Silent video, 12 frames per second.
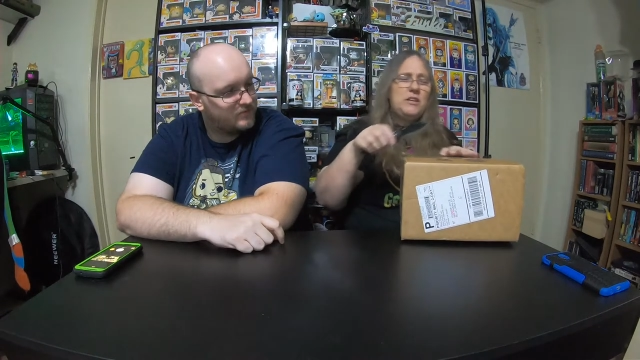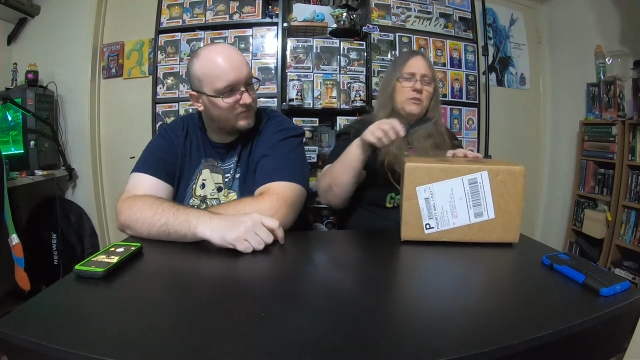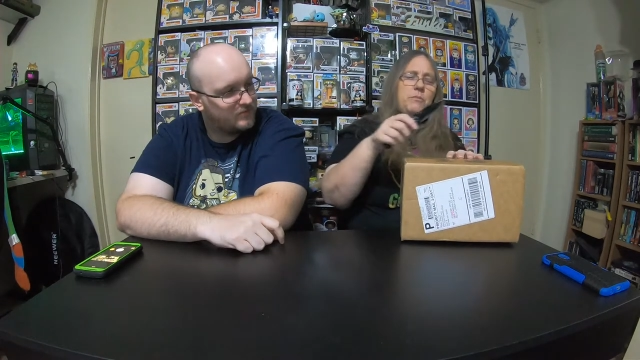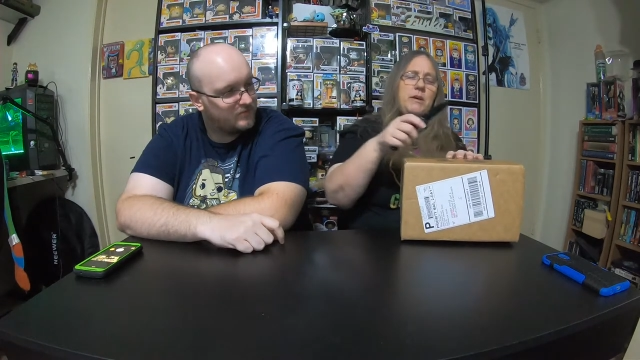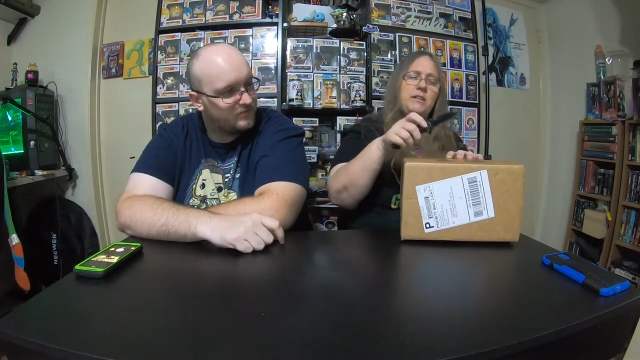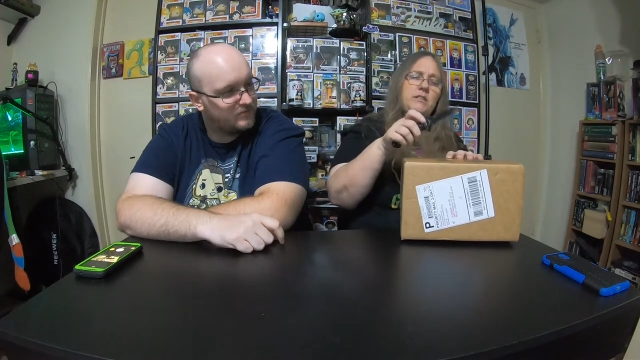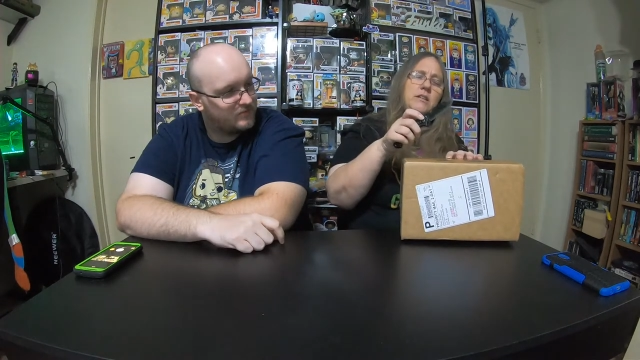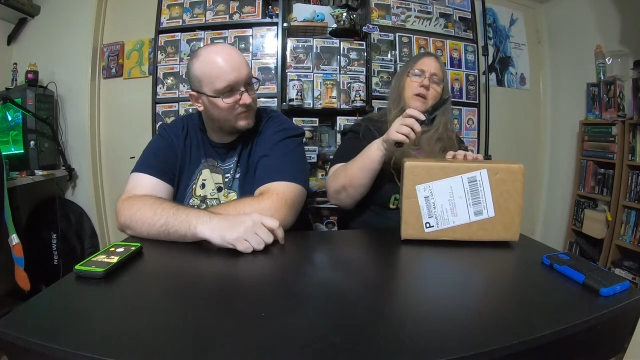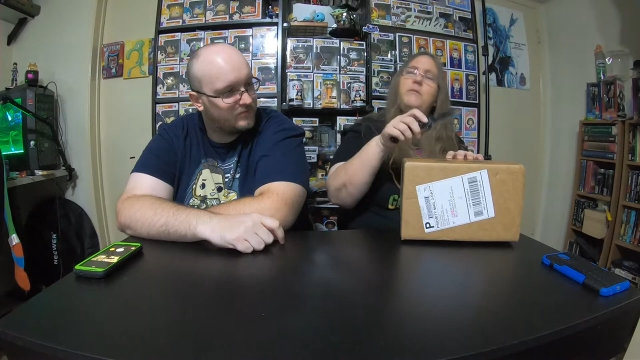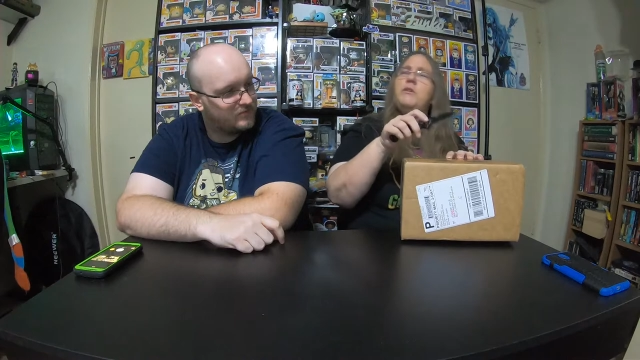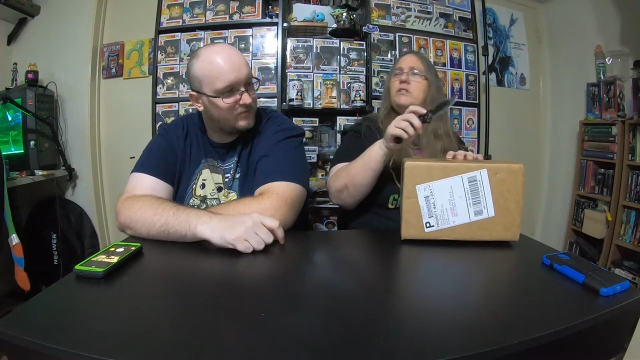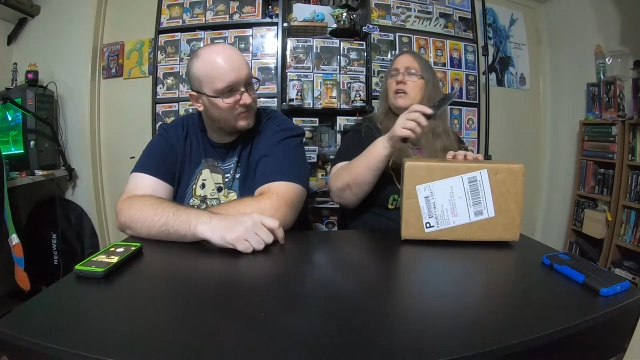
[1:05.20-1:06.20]
Speaker 1: you picked
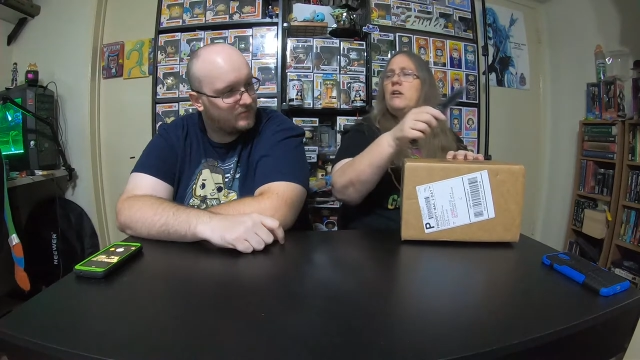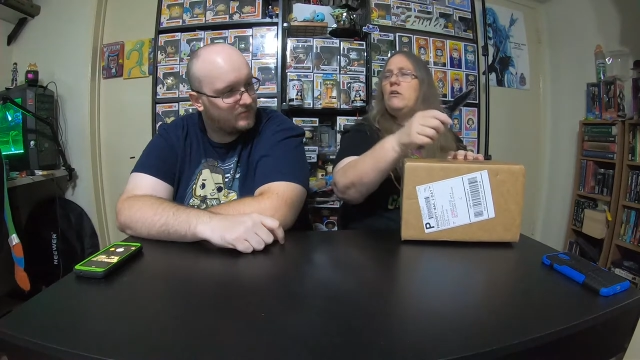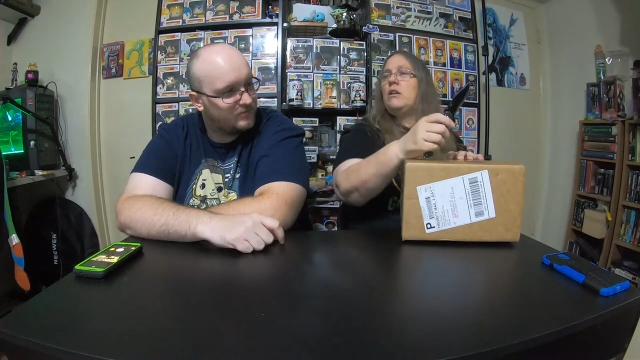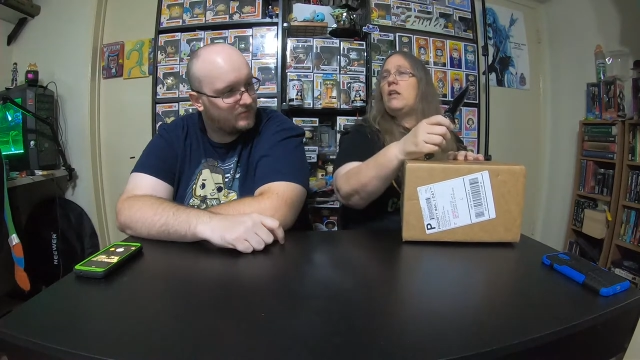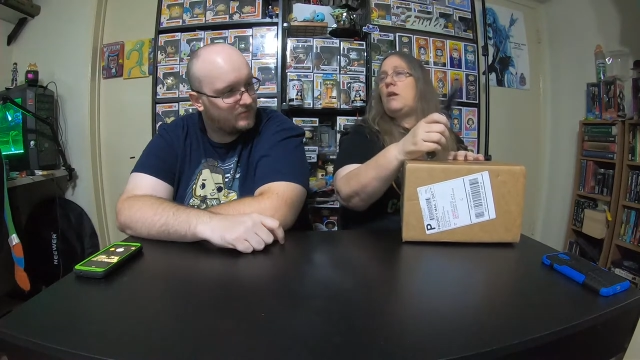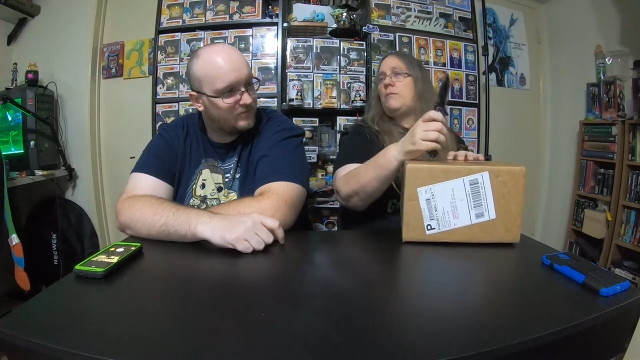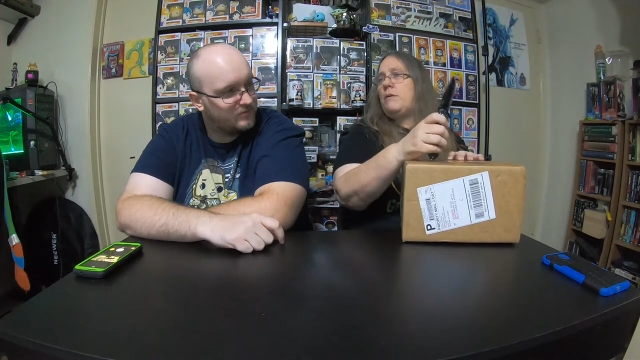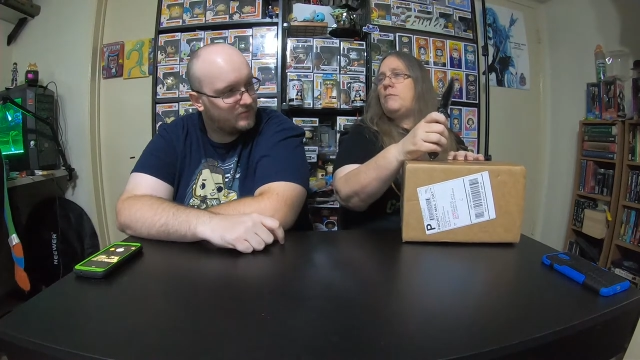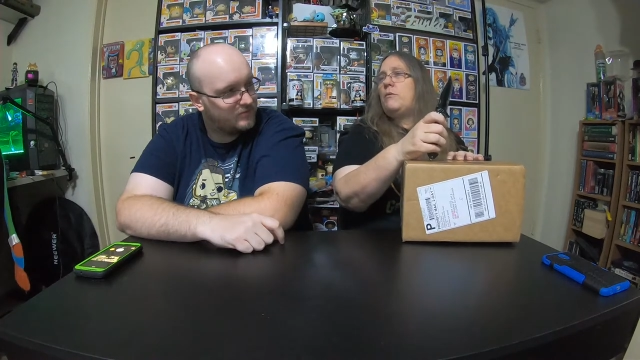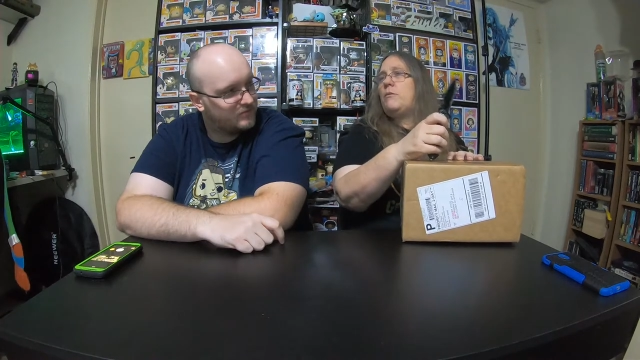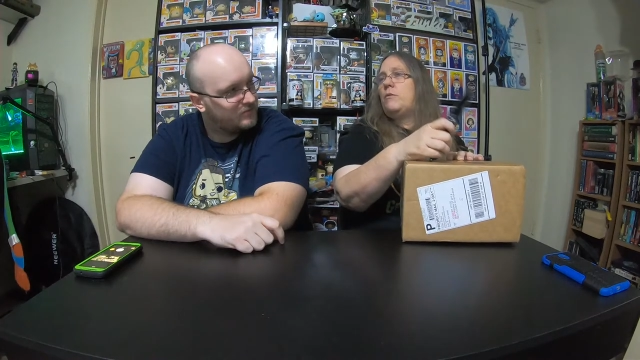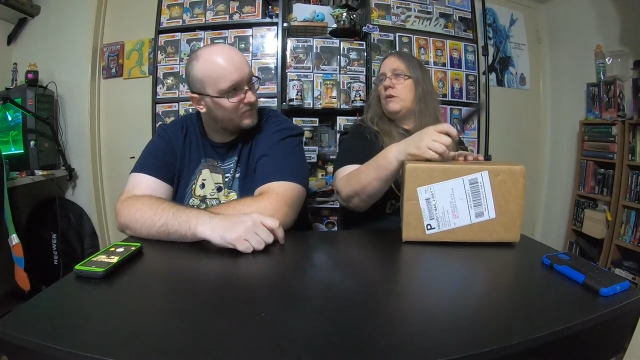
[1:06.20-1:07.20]
numbers. I know a lot of
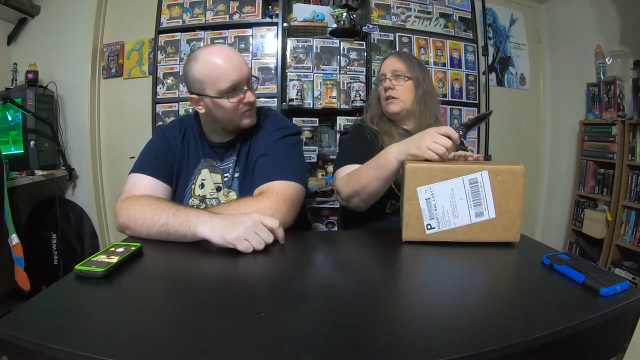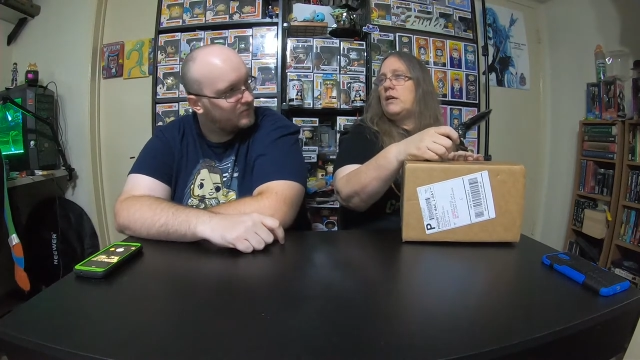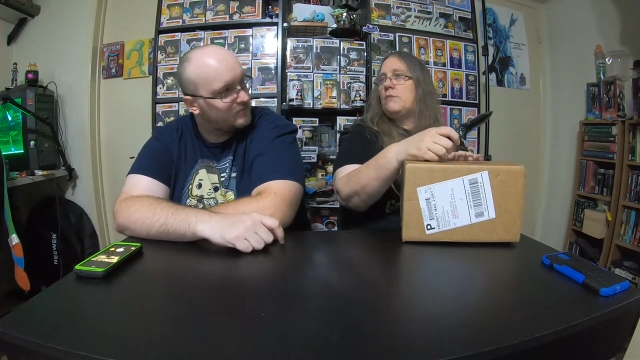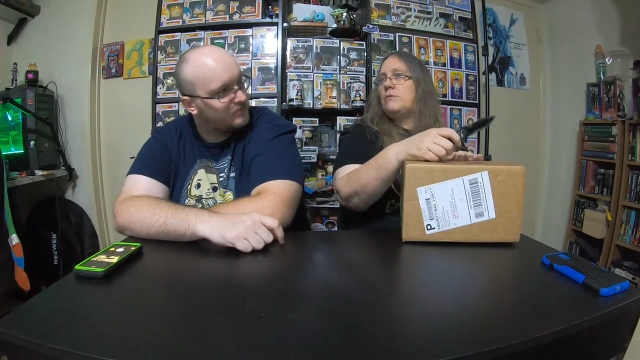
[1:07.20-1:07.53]
people were really